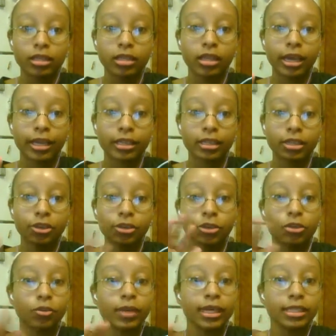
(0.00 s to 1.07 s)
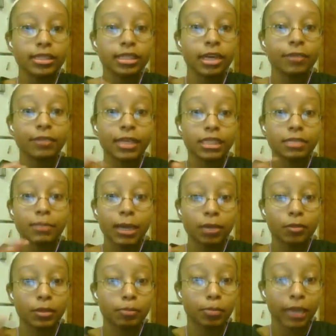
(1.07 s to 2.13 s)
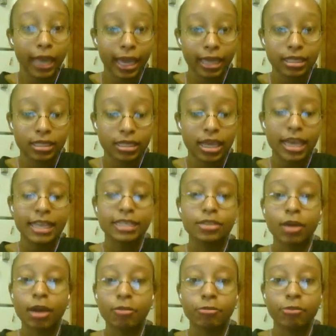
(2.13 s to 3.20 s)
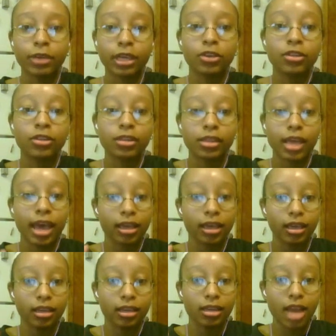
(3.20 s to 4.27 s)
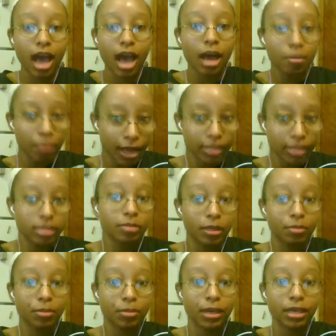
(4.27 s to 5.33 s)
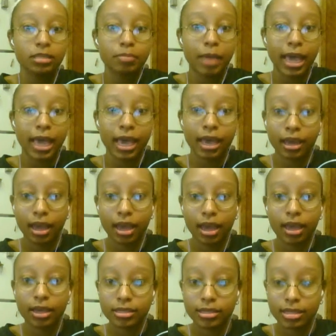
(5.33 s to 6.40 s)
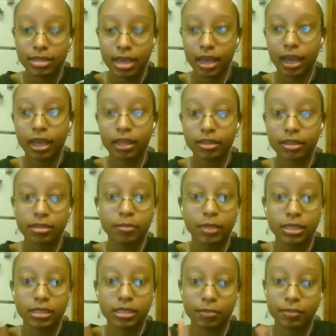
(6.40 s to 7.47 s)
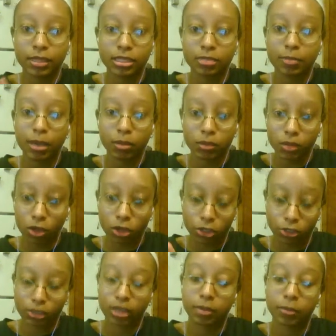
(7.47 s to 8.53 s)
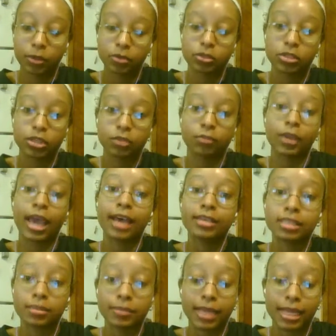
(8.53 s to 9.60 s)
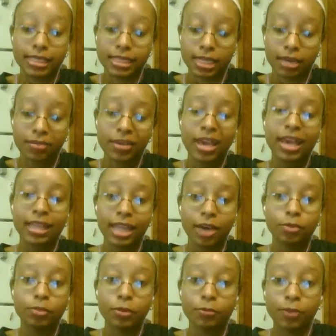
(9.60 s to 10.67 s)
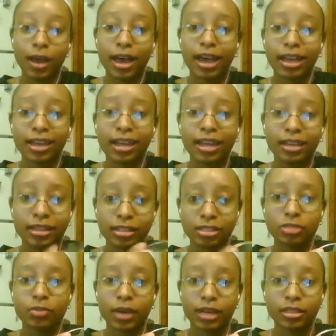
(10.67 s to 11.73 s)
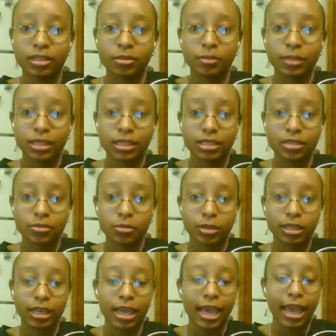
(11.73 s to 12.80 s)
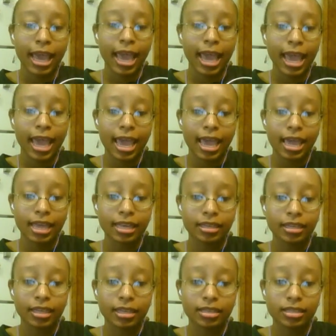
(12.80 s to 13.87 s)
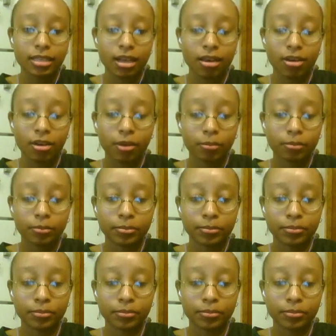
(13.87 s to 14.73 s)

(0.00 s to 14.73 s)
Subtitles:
like the new green stuff that's made with plants. So I figured that cannot possibly be as bad as, say, some of the stuff that's made with harsher chemicals. So if you have some of that stuff, that will be fine. This is what I did with this one, and it's and